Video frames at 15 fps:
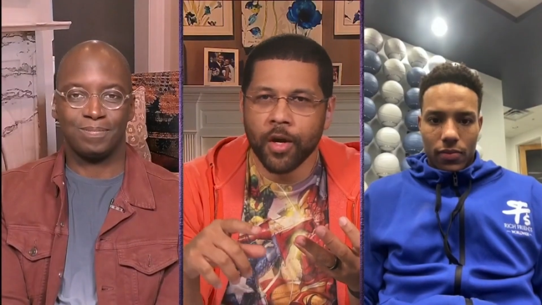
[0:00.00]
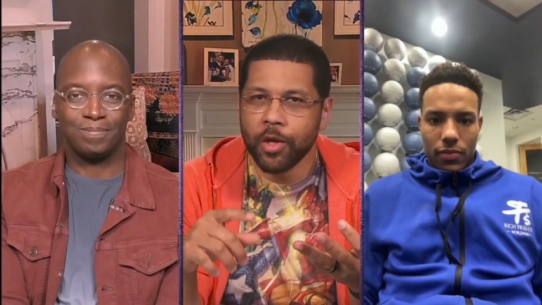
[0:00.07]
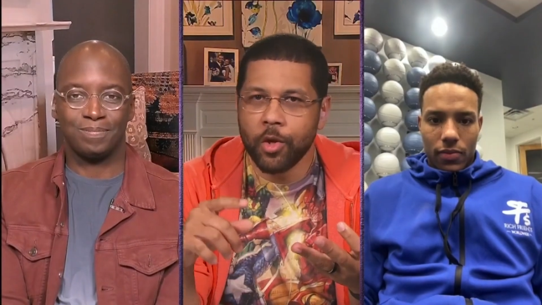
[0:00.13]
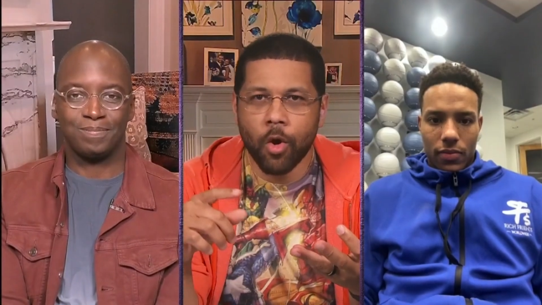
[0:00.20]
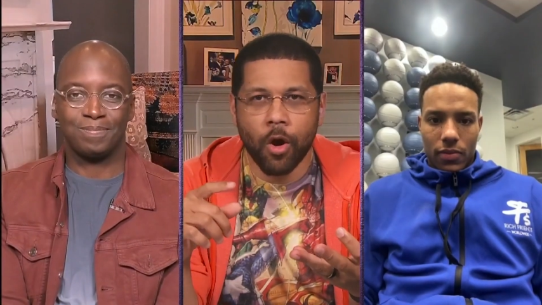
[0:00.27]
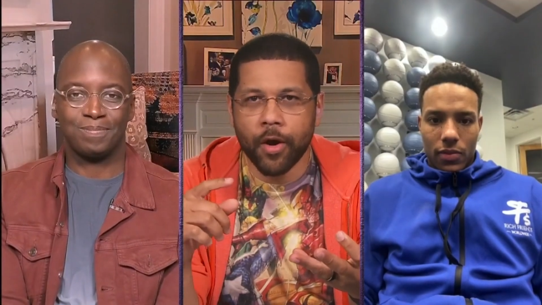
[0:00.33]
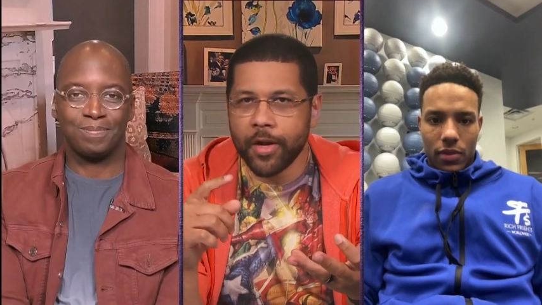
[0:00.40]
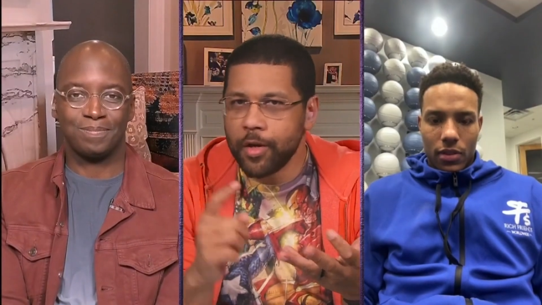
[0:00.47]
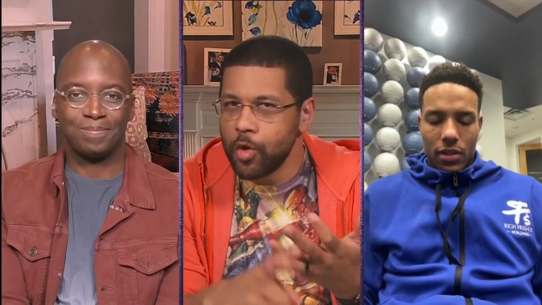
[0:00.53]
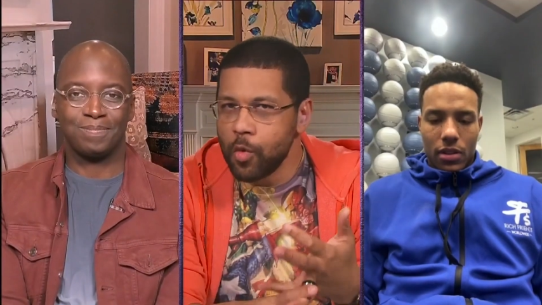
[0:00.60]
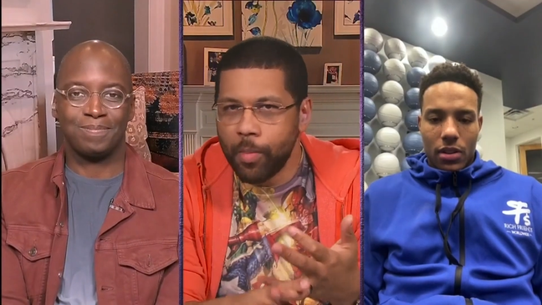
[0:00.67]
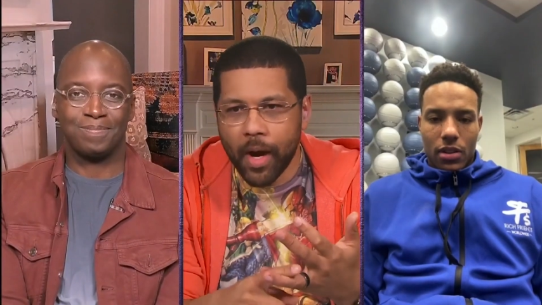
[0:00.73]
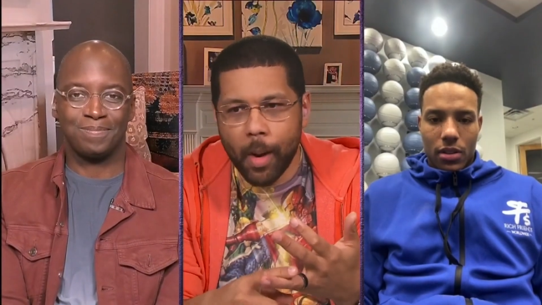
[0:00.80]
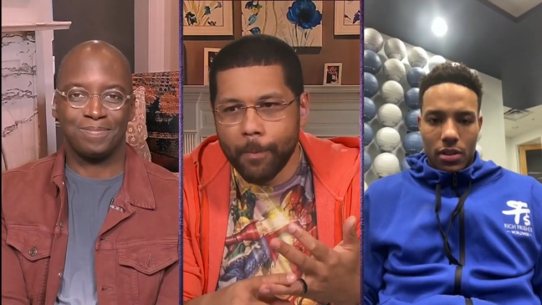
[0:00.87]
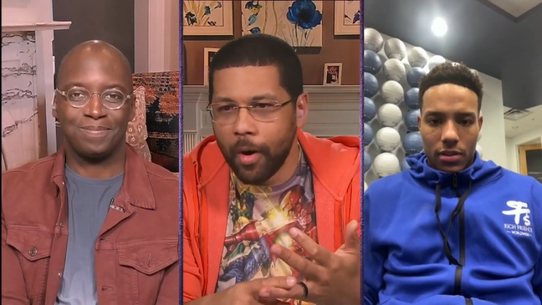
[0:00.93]
Speaker 1: You already knew
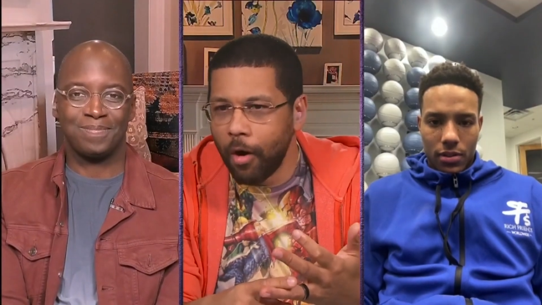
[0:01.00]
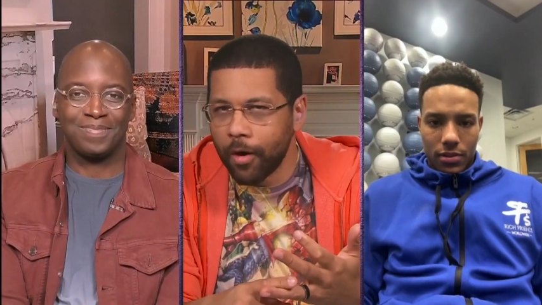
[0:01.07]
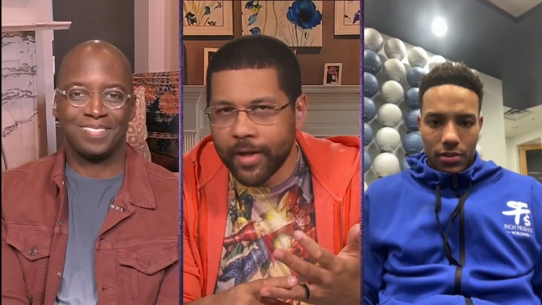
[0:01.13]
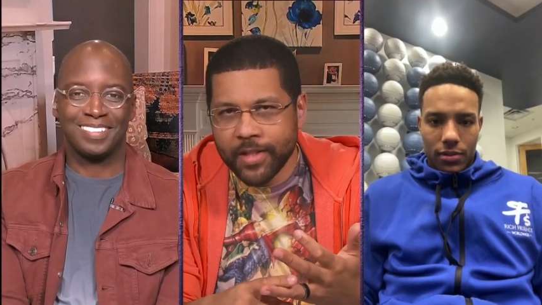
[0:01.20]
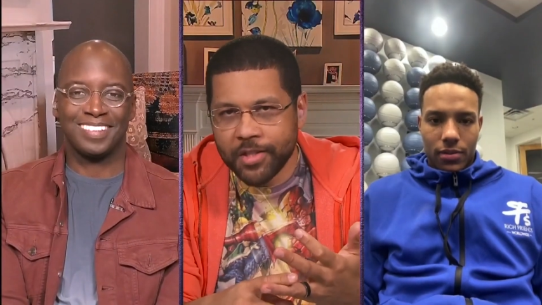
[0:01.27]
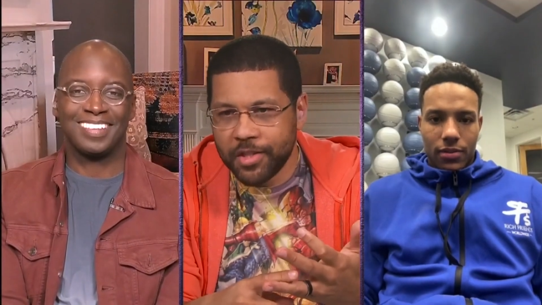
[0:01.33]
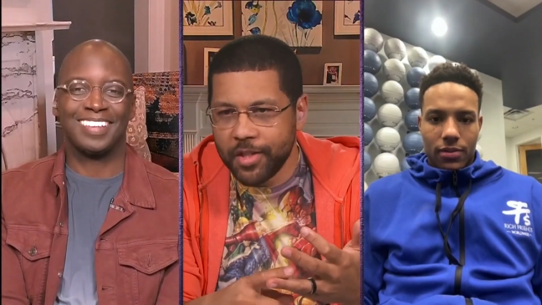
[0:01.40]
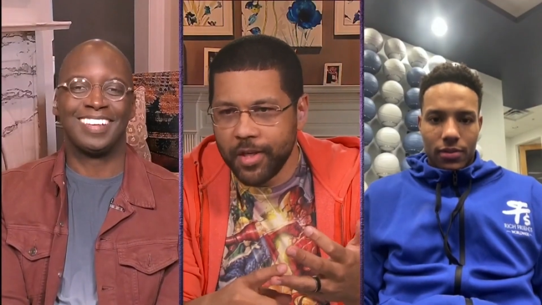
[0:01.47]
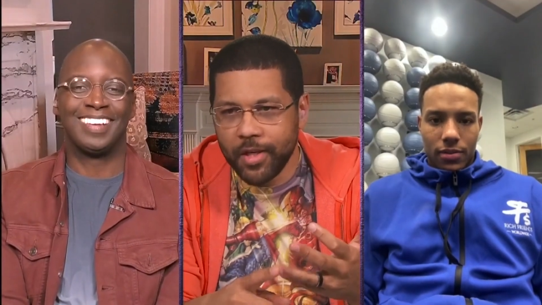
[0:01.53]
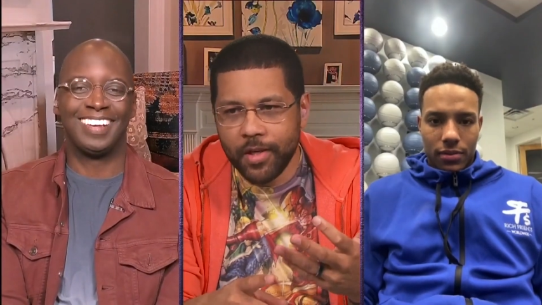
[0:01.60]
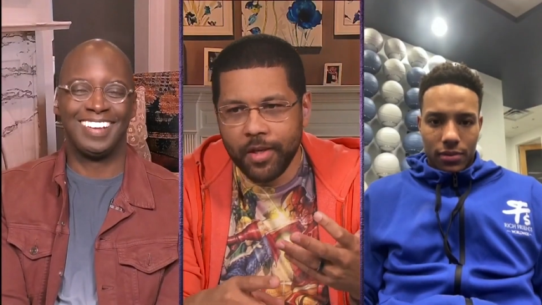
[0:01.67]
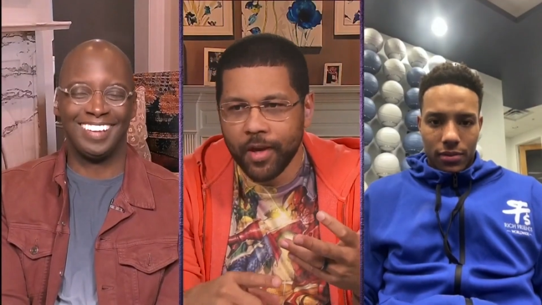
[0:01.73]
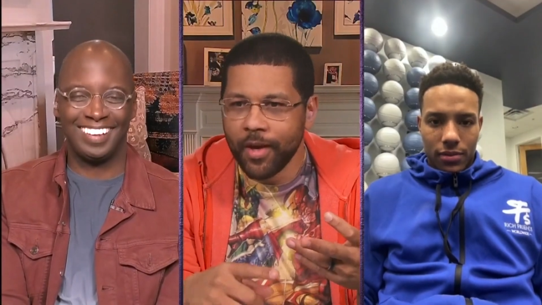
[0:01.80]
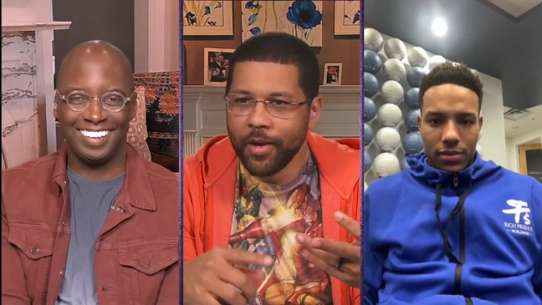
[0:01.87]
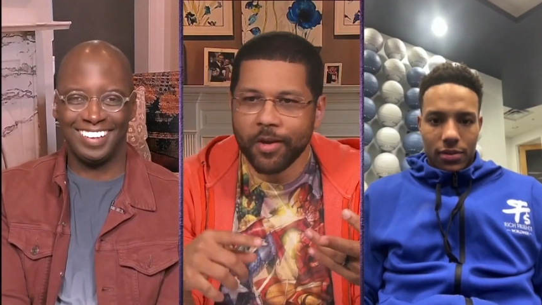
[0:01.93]
about Ball and G.
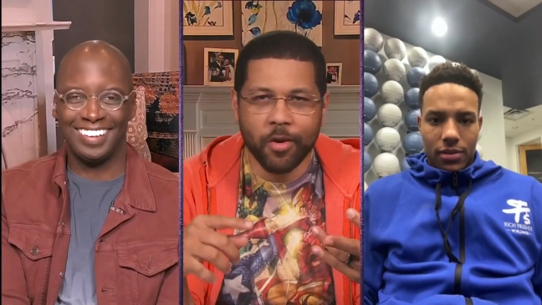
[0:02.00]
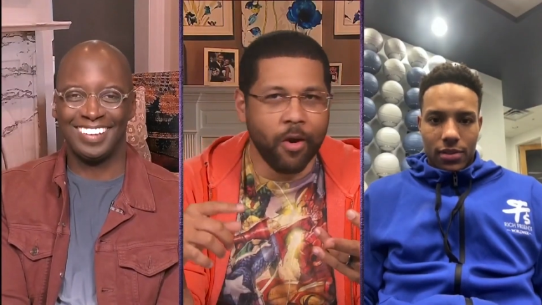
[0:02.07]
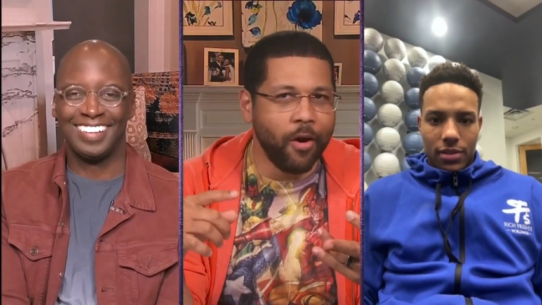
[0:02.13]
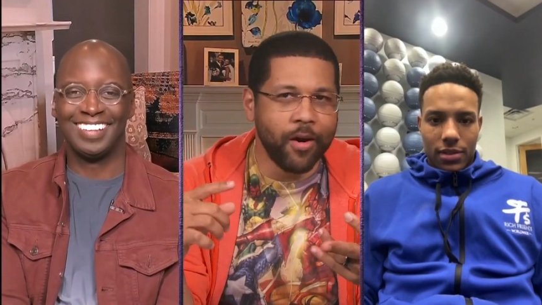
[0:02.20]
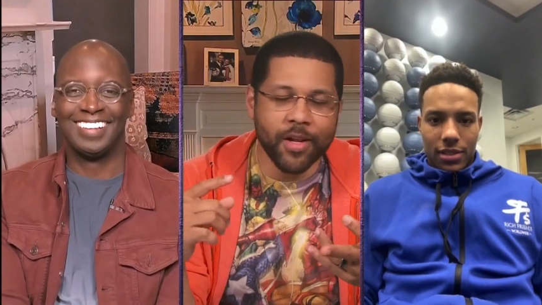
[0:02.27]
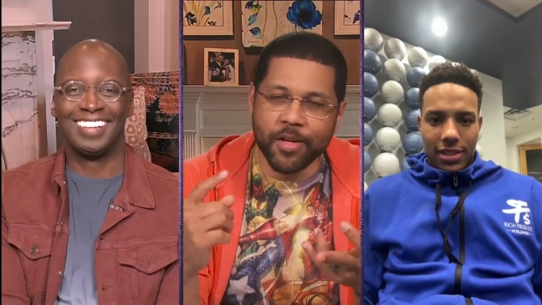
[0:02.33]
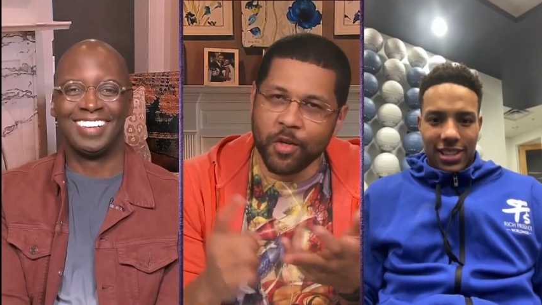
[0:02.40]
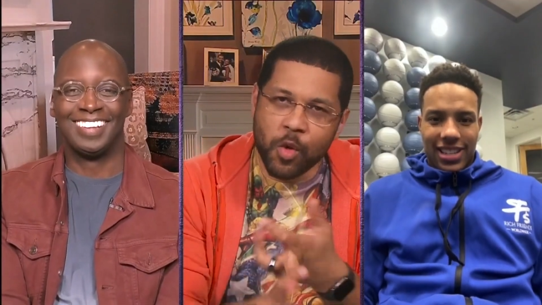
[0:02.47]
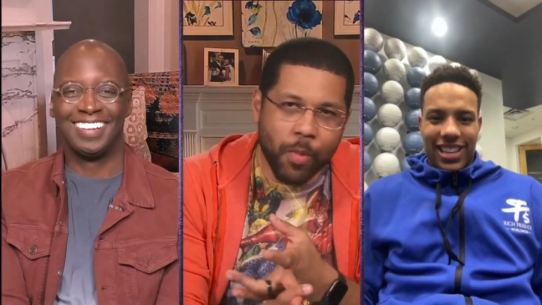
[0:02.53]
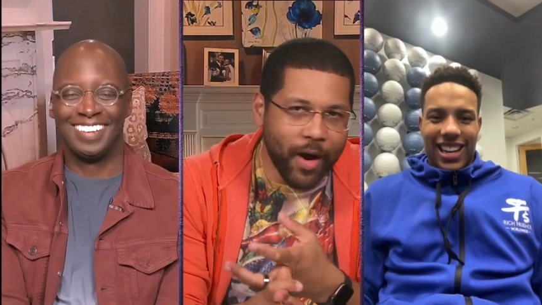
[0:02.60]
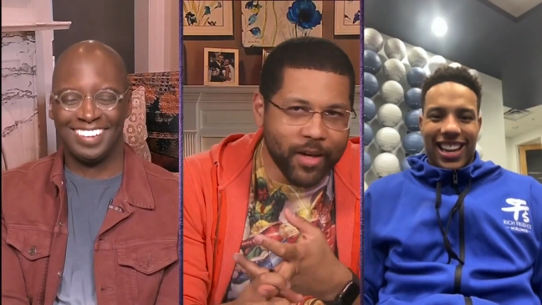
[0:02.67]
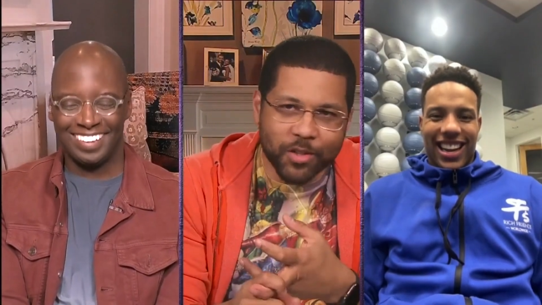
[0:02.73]
You already knew about